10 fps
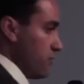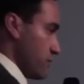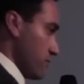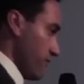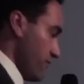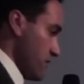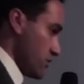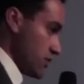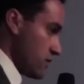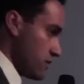the Revere
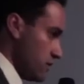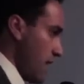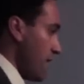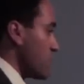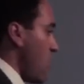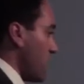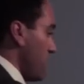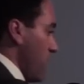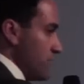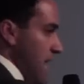Journal. I'm talking
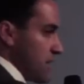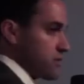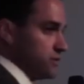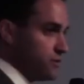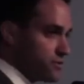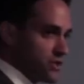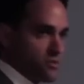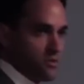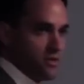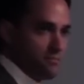about national news because
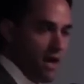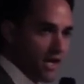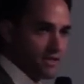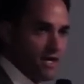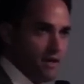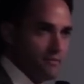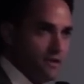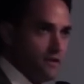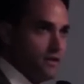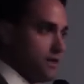we're in the pot game.
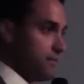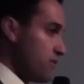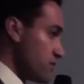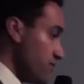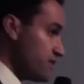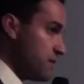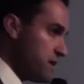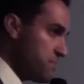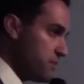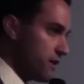I mean, there's 50
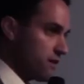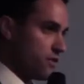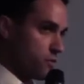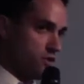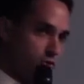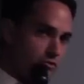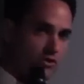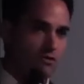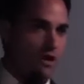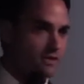people here, and there were news
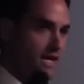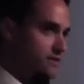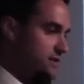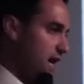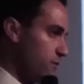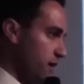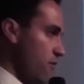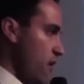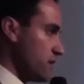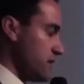trucks outside when I
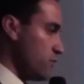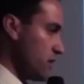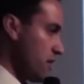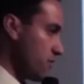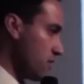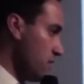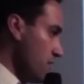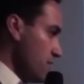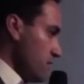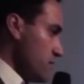walked in. What other
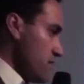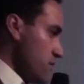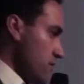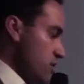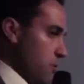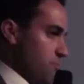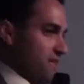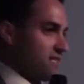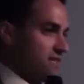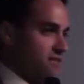
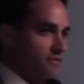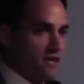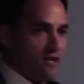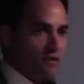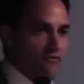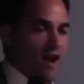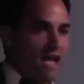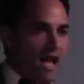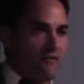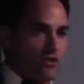business event on a
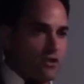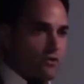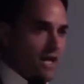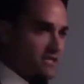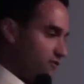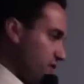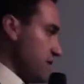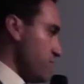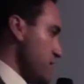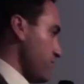Friday afternoon has 50
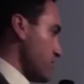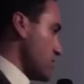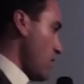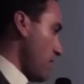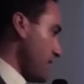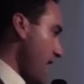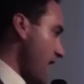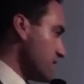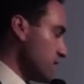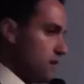people show up and
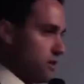has,